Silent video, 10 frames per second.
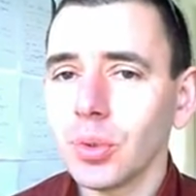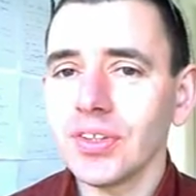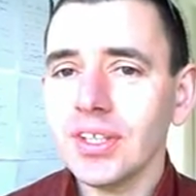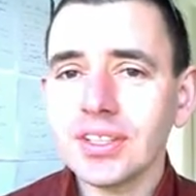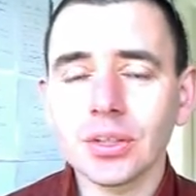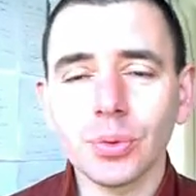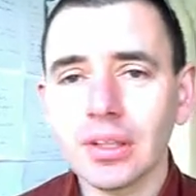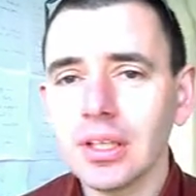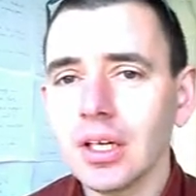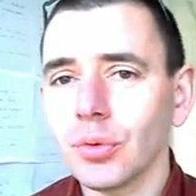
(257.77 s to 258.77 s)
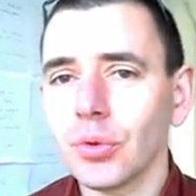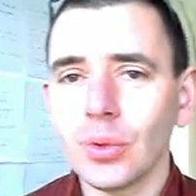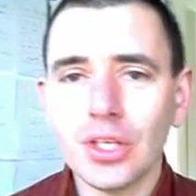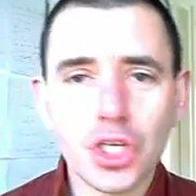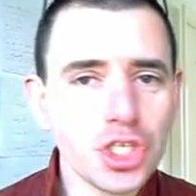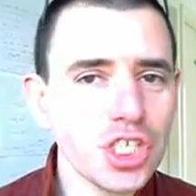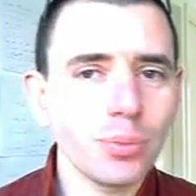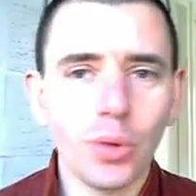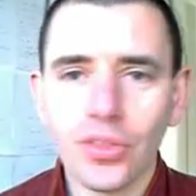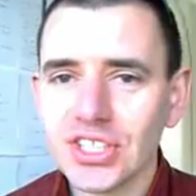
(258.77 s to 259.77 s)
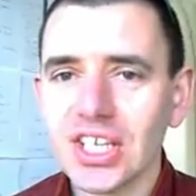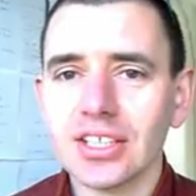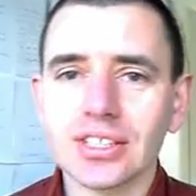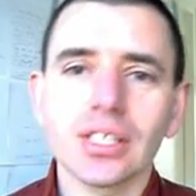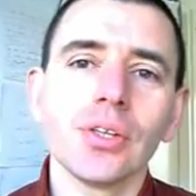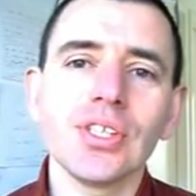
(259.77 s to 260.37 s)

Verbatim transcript: with dating, with love, with relationship, with sex.